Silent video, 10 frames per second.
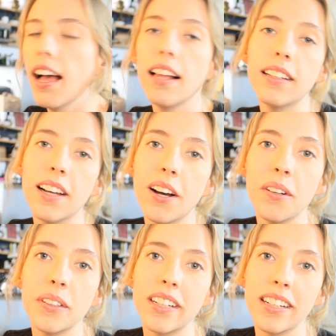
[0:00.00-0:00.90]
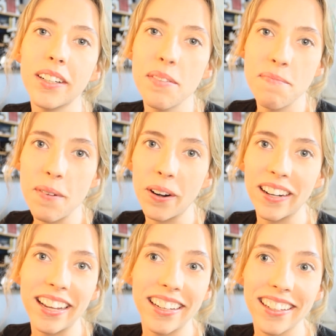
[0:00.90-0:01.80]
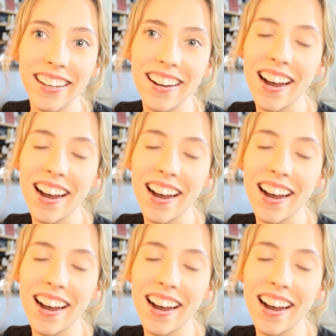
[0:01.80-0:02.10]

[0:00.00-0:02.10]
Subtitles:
Hello, good morning.